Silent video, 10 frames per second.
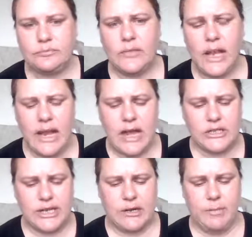
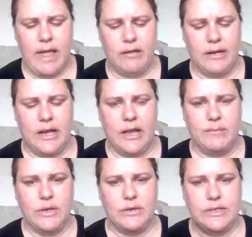eyeshadow palette.
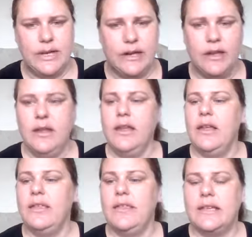I'm using
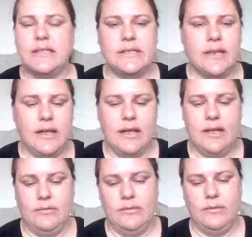this,
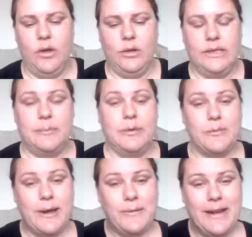hold it up the
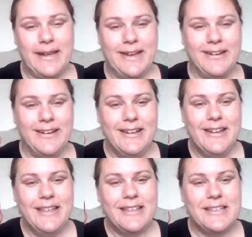right way here,
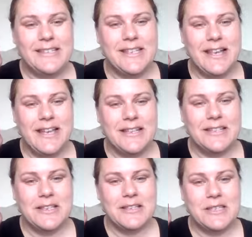this
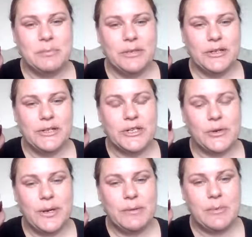Splurge
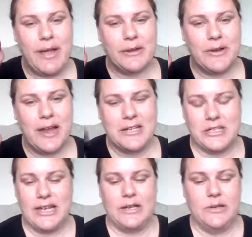Cream to Powder
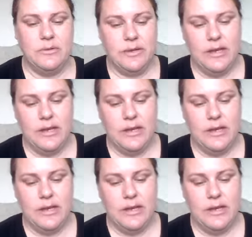eyeshadow.